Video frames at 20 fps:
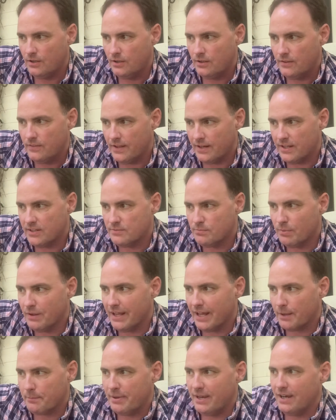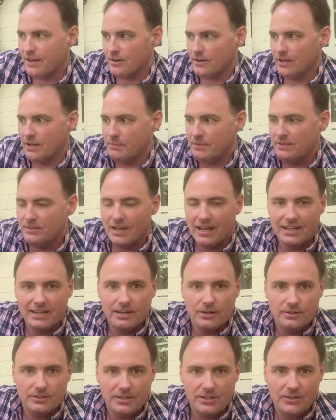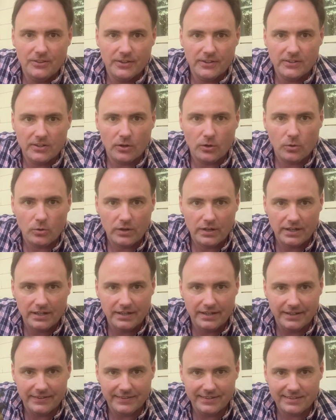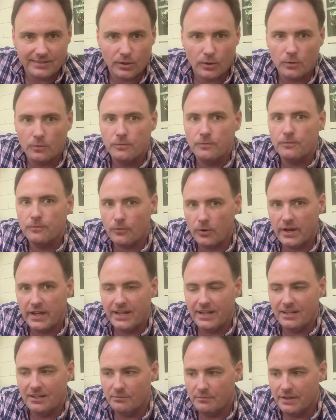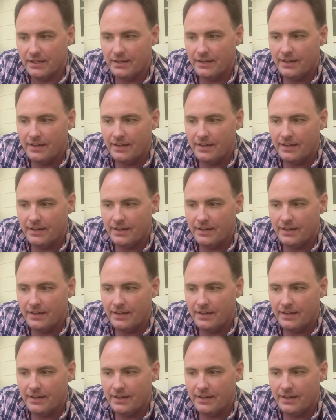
that has black powder. I mean, I guarantee you, this whole gun, this whole frame